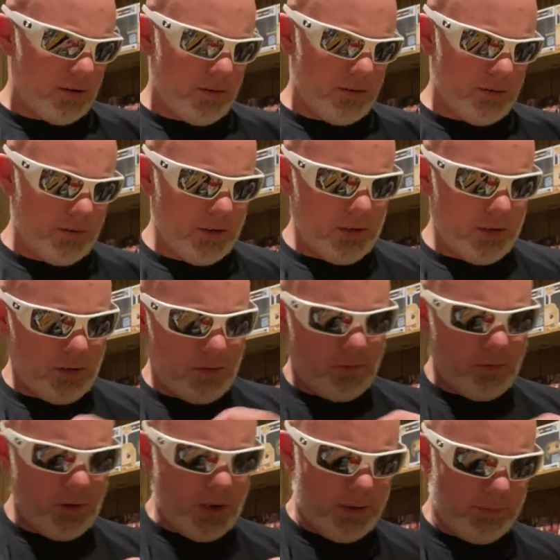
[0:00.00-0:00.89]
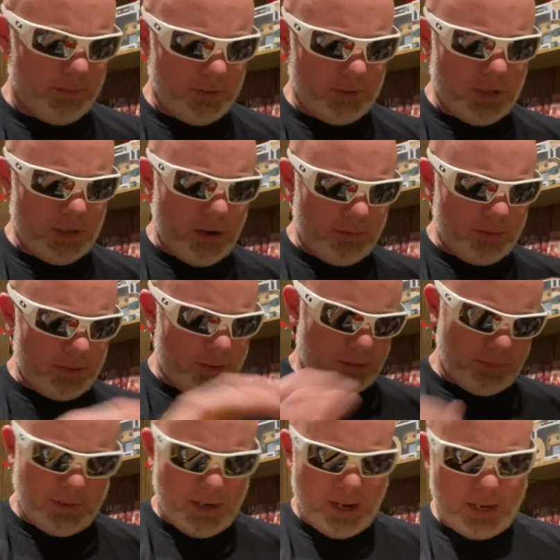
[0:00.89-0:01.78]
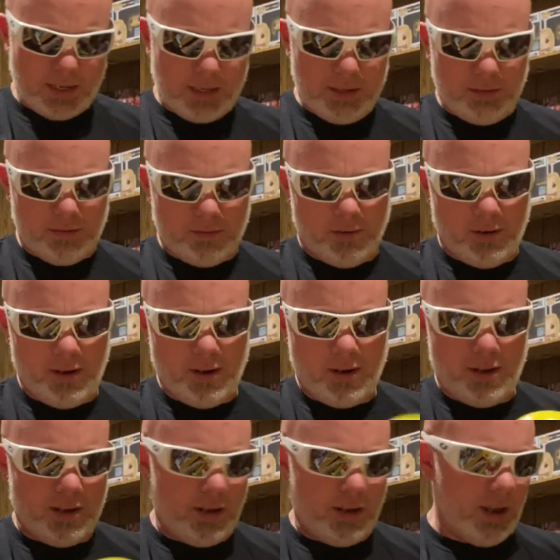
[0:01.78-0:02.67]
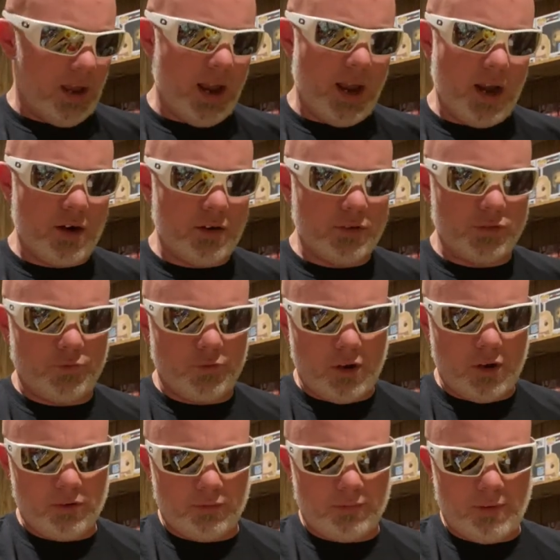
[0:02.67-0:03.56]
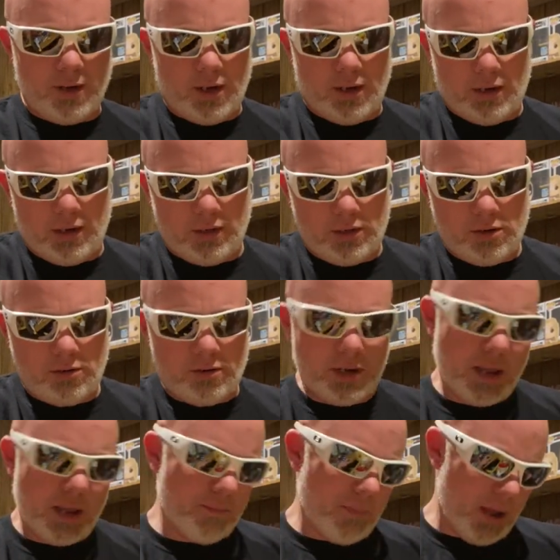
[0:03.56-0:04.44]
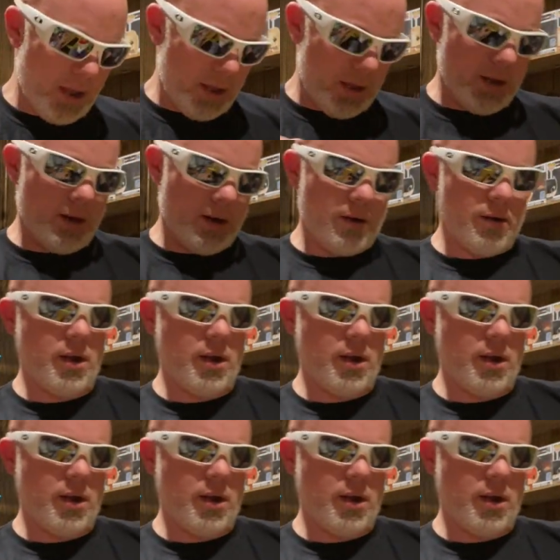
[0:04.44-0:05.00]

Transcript: or what. There's always some kind of little hairs floating around. I know it ain't my hair.